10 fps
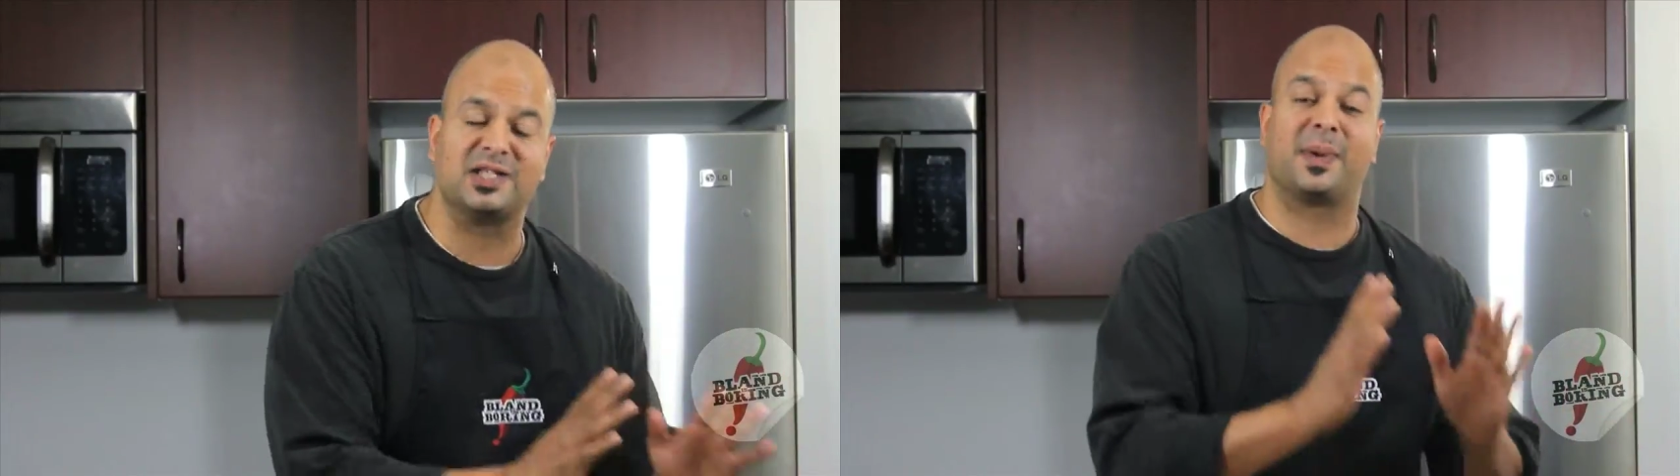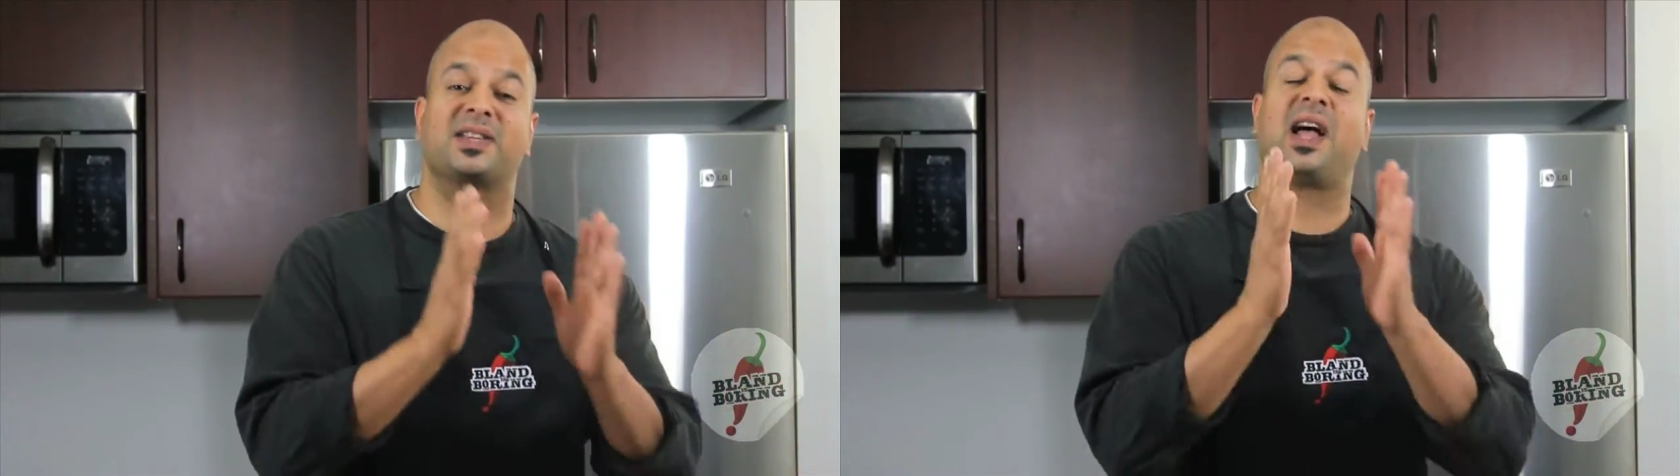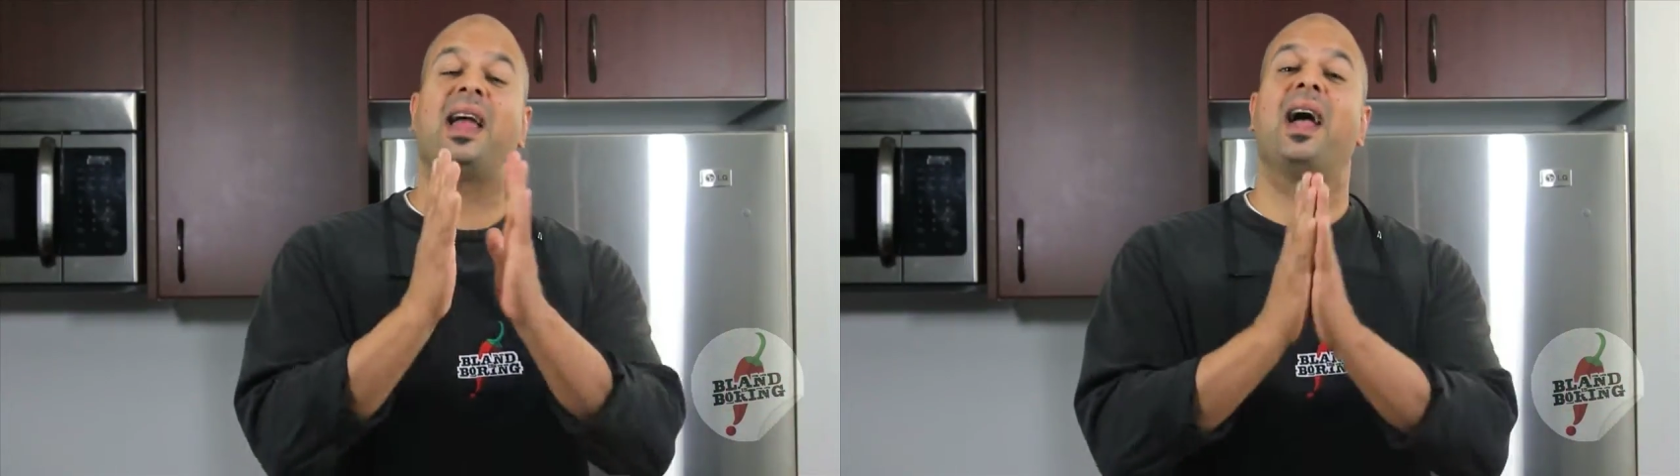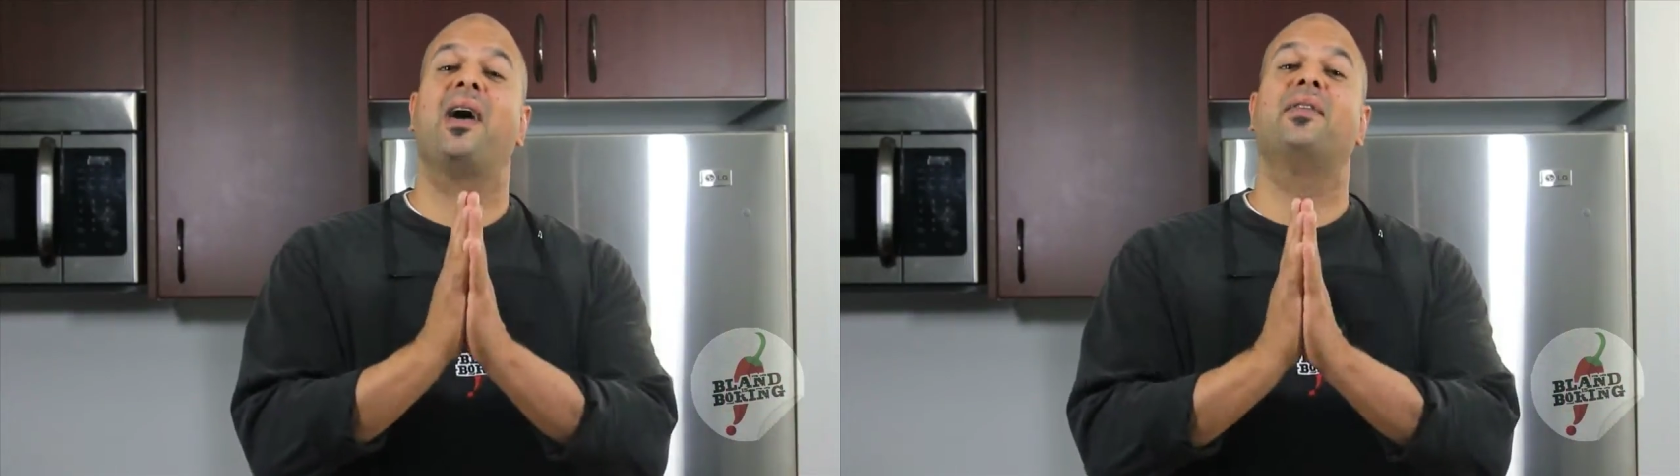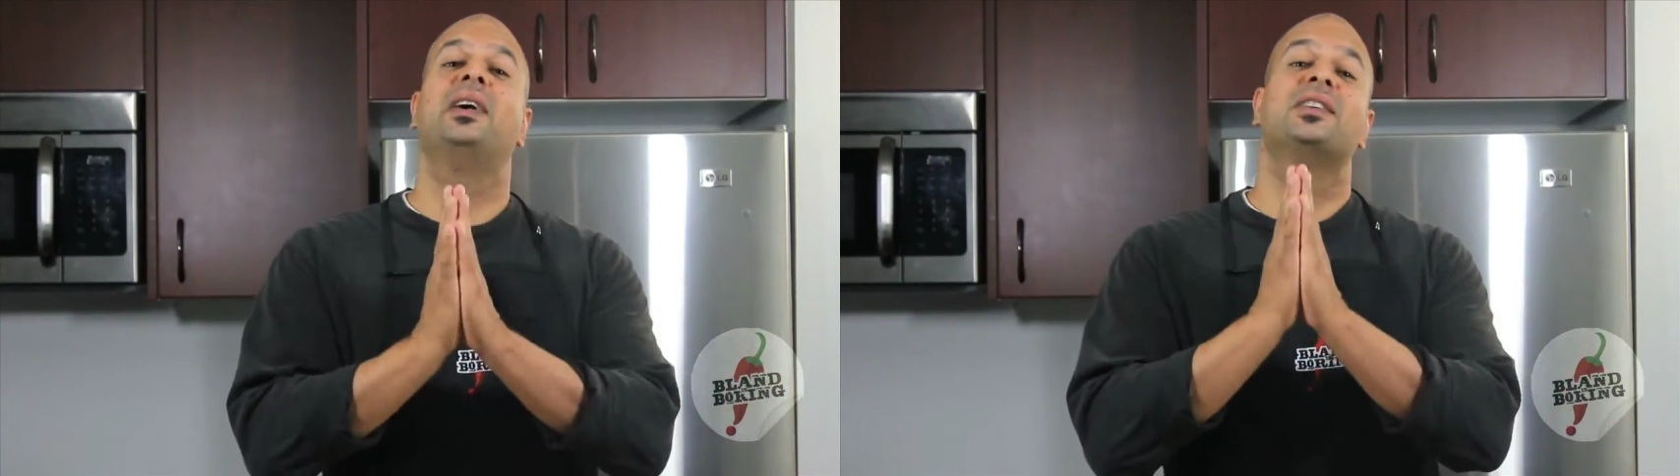because I
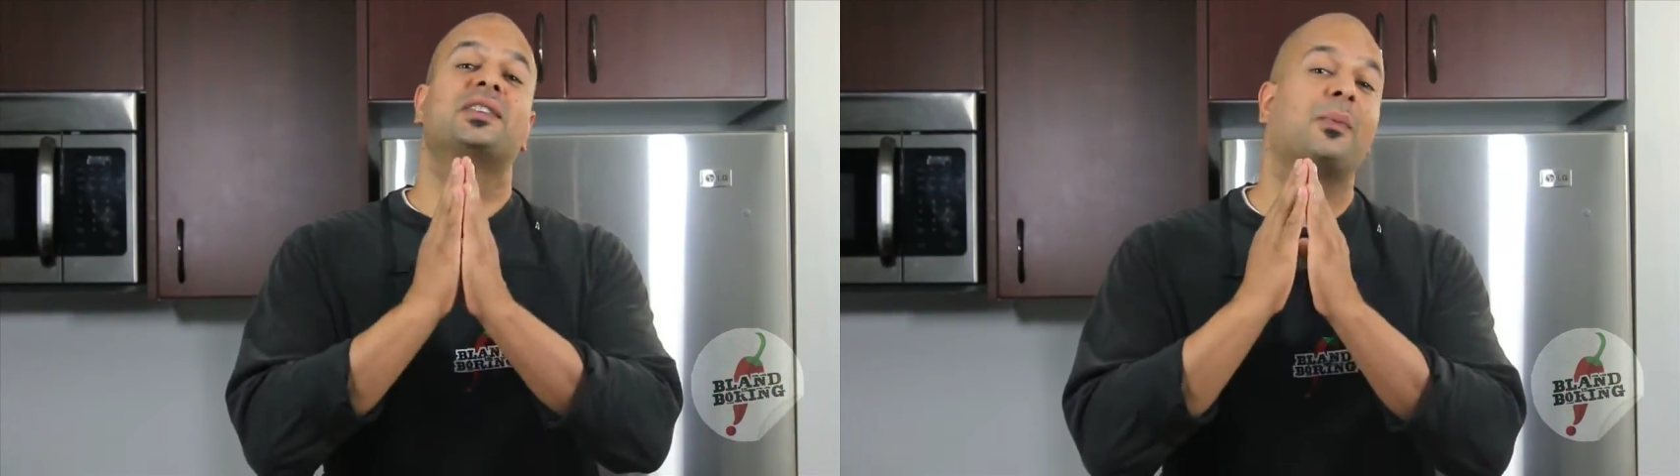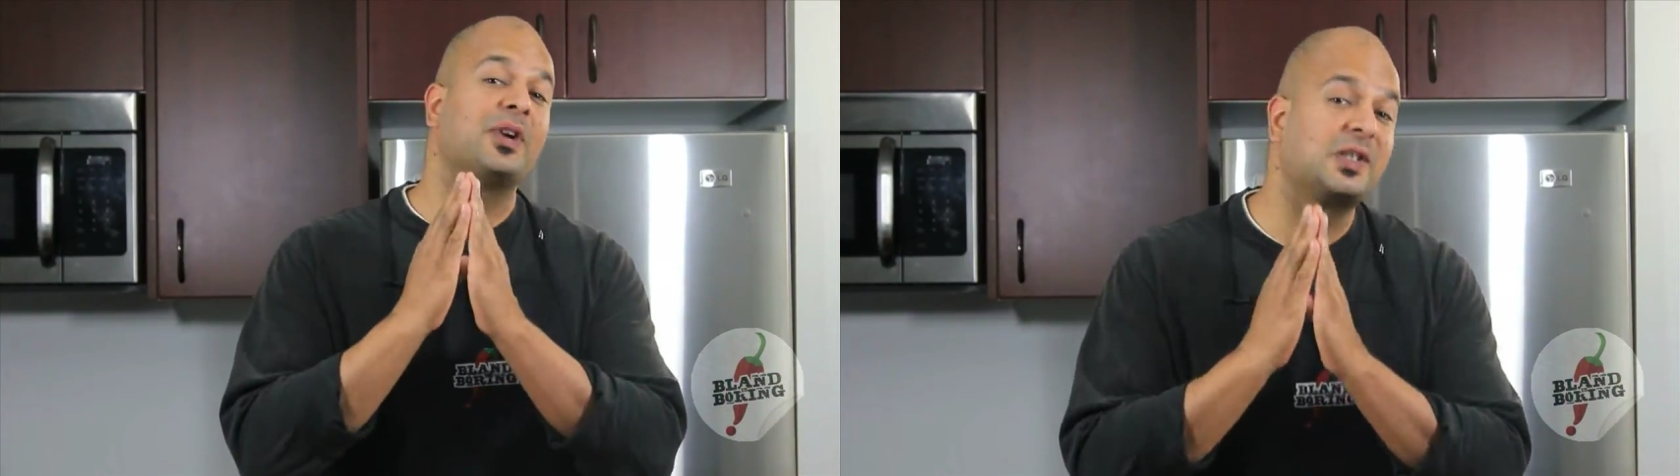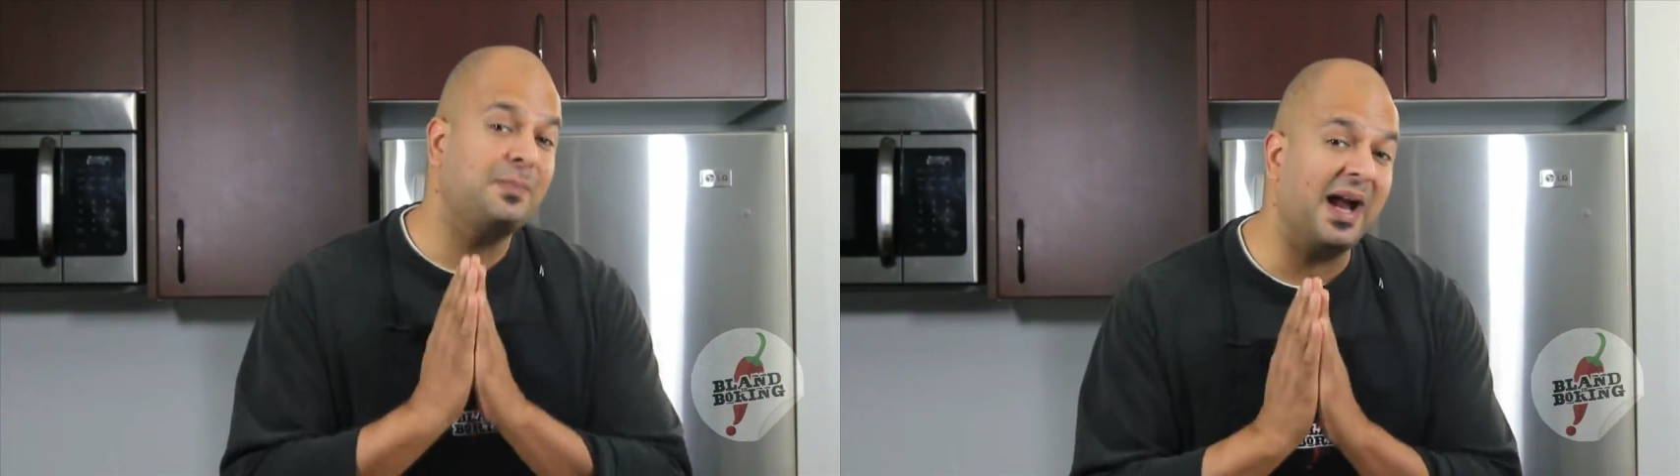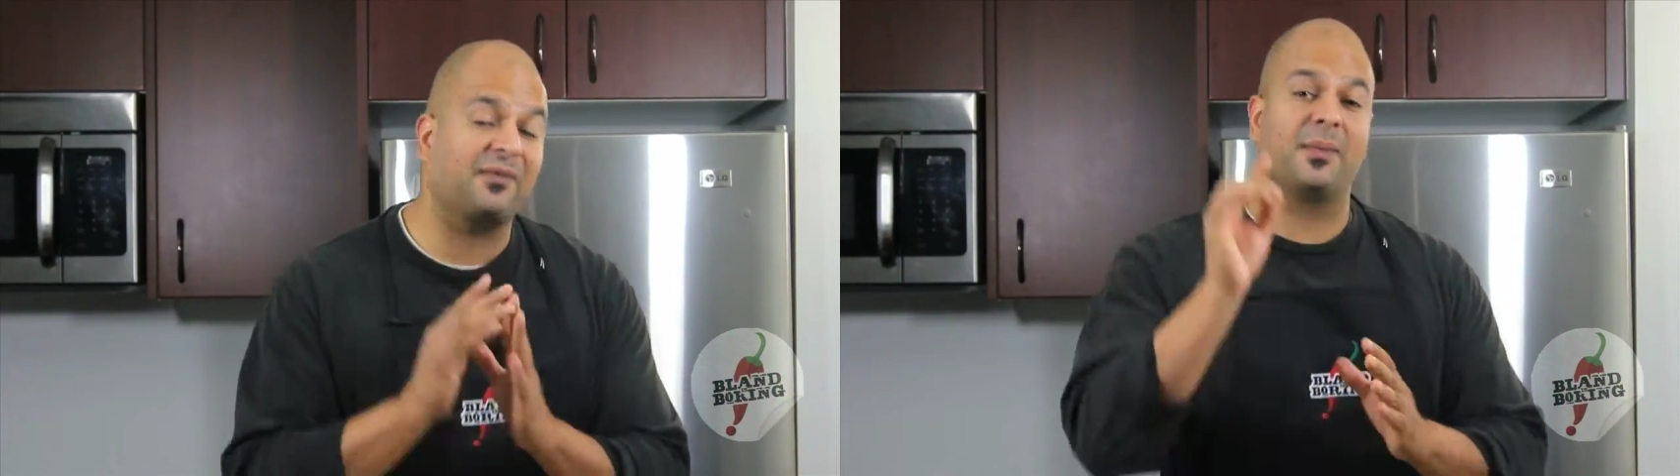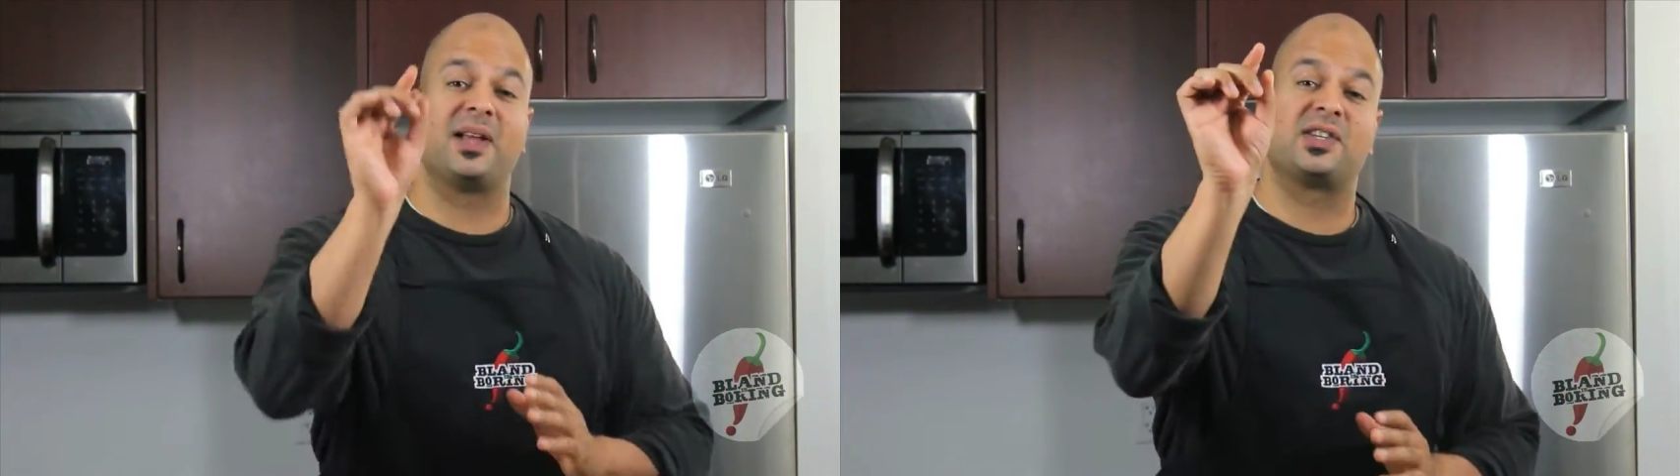have some respect
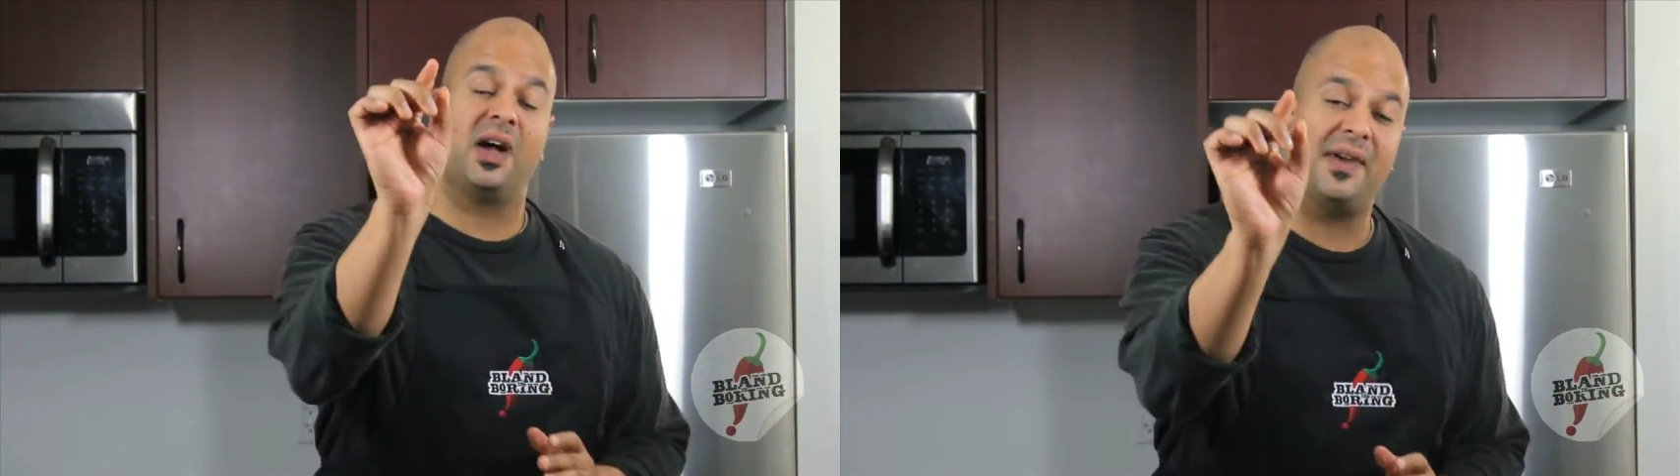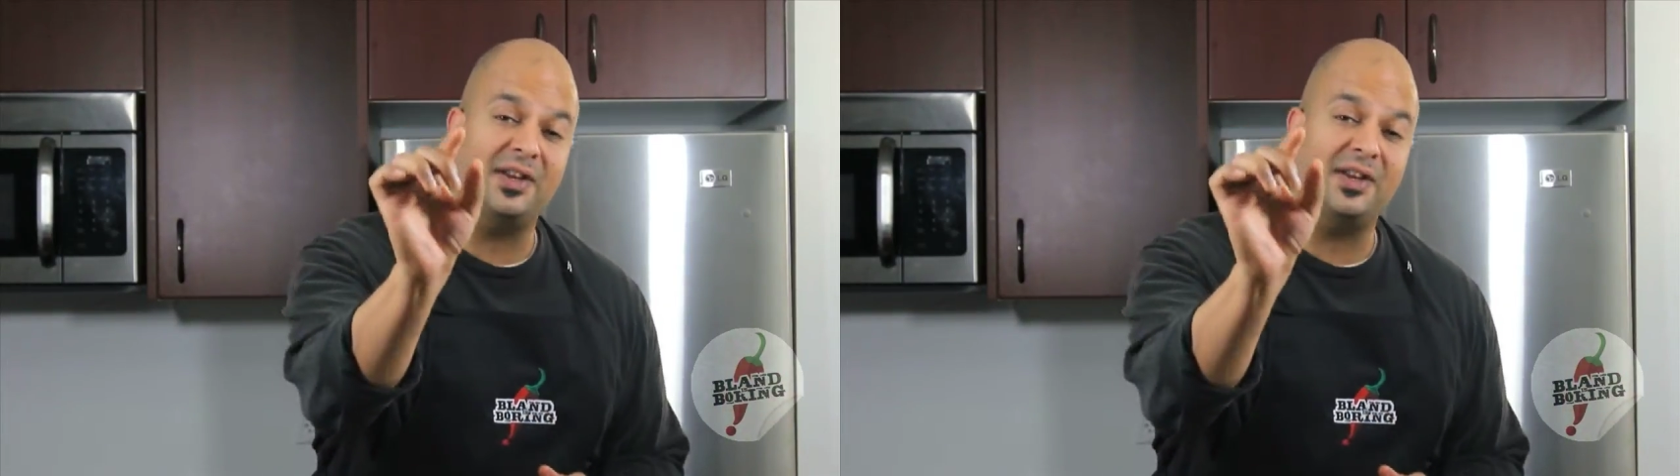for myself,